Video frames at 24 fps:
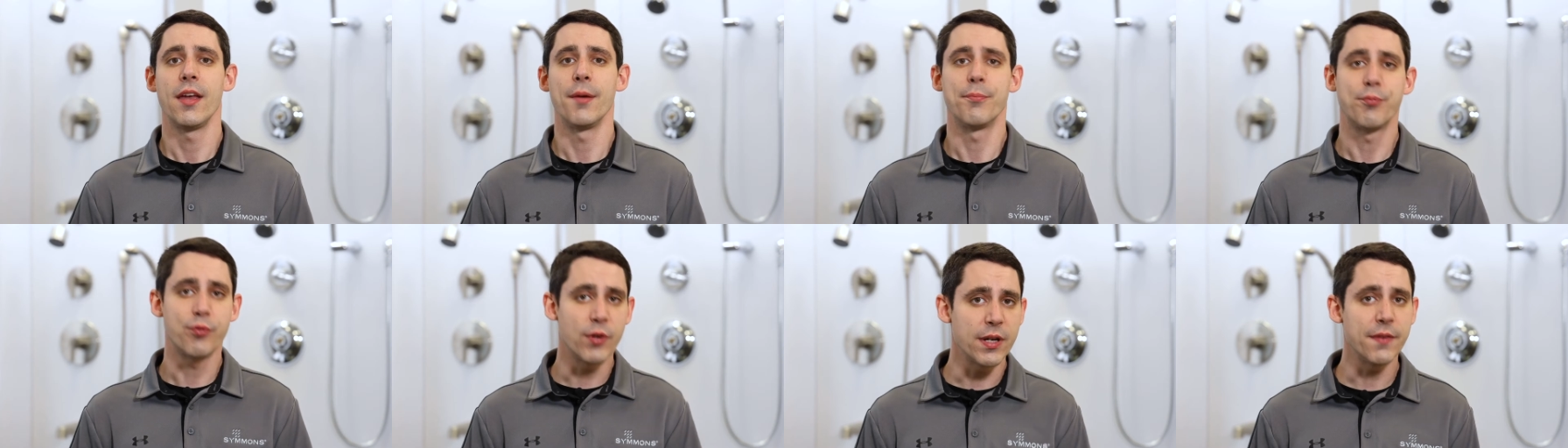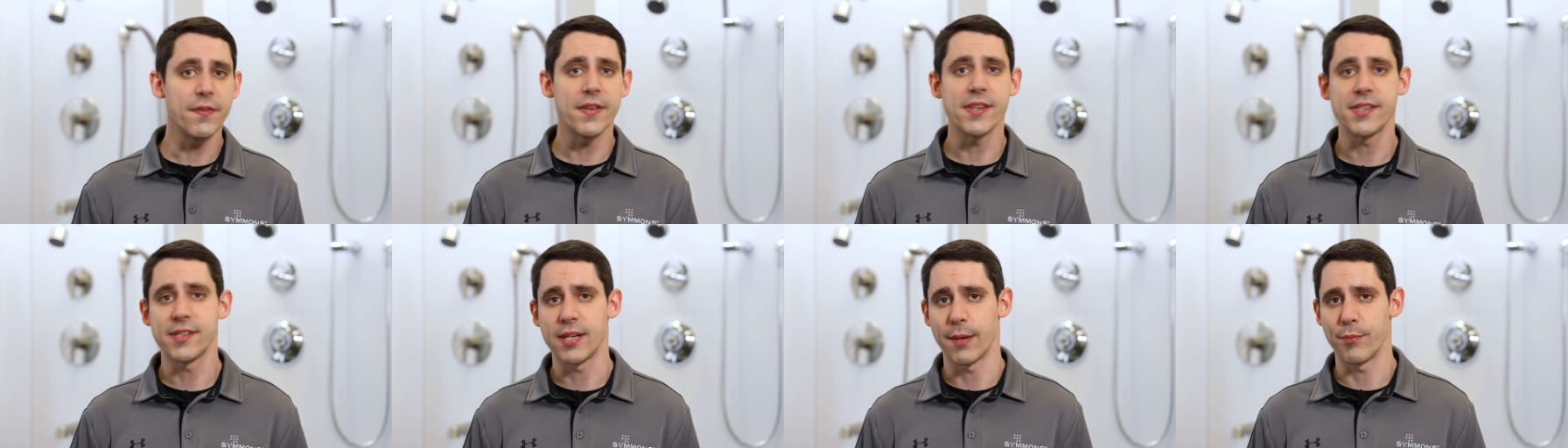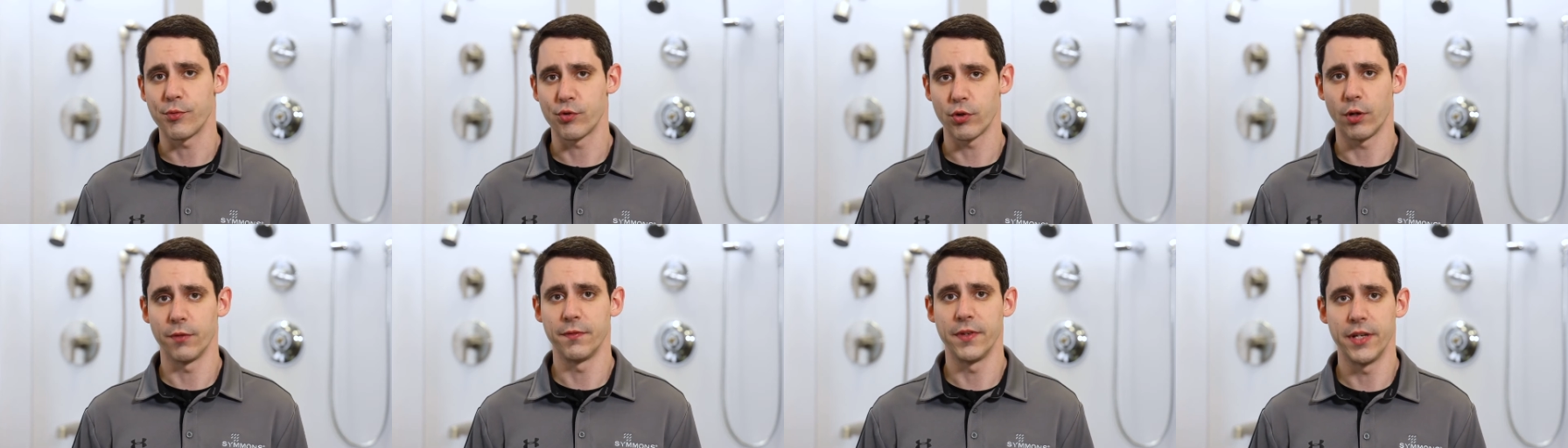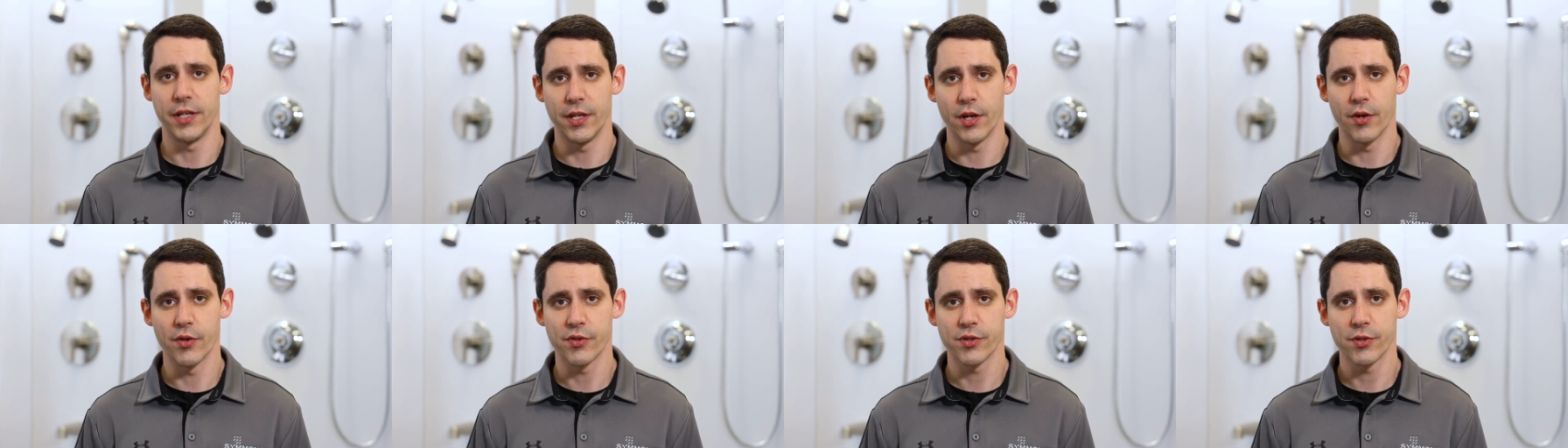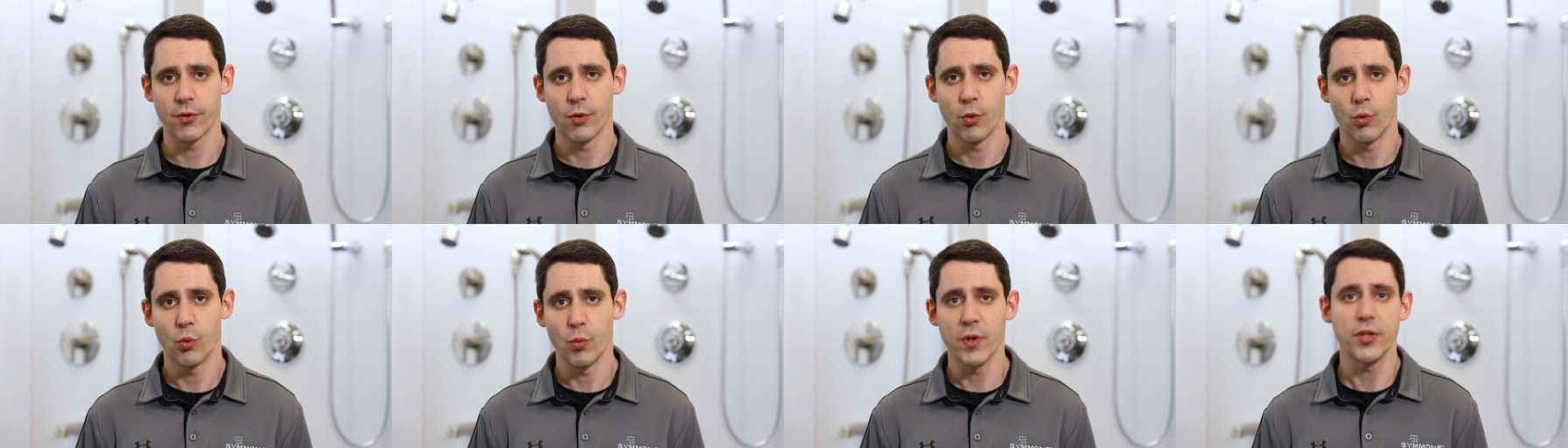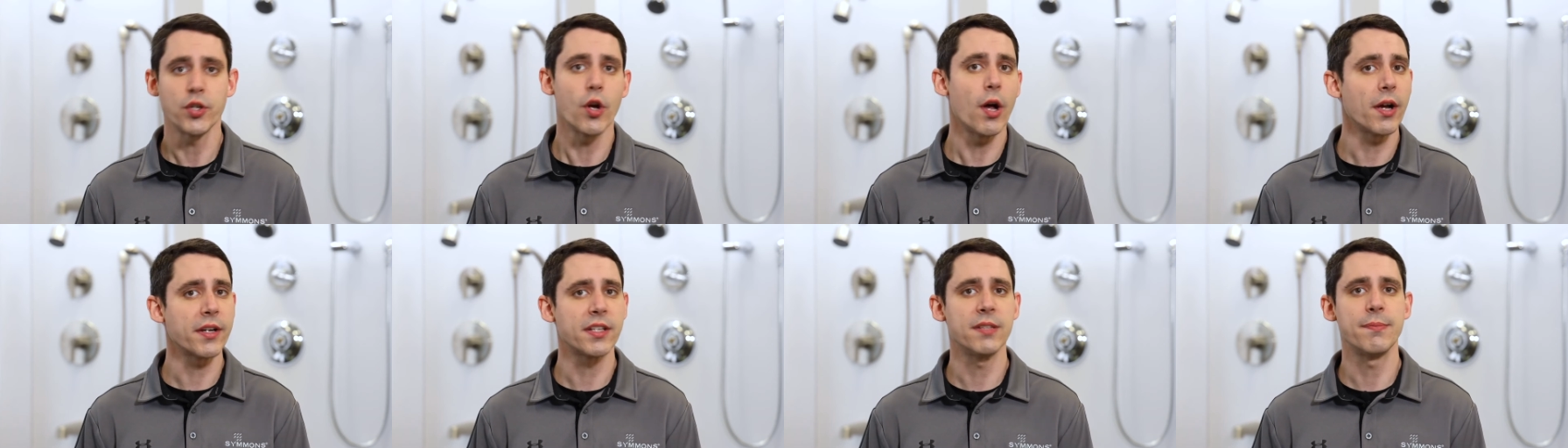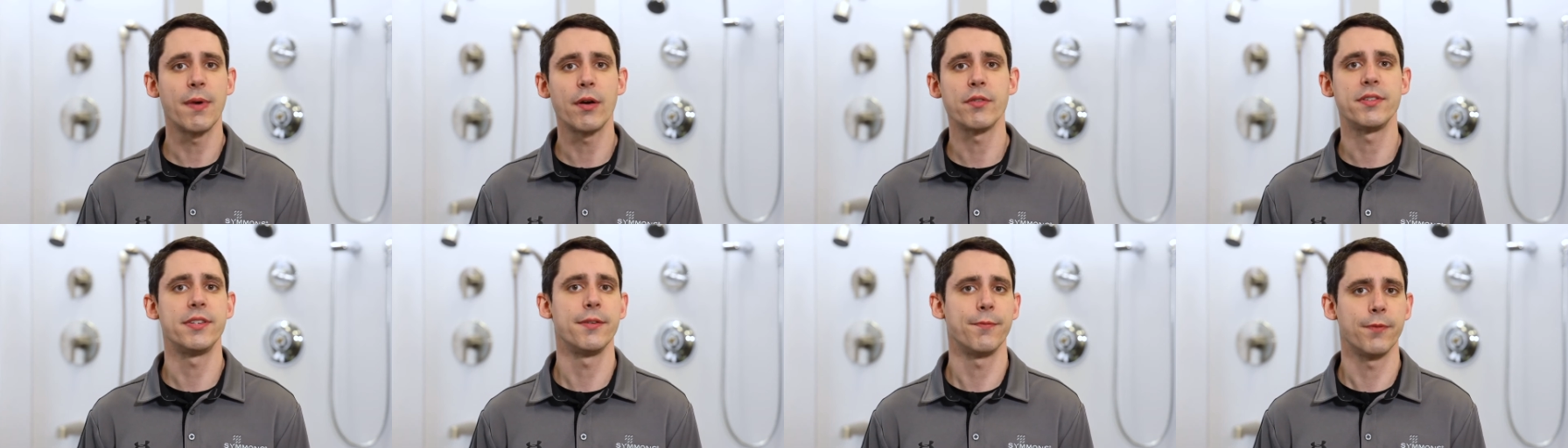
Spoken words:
In previous Temptrol videos, we talked about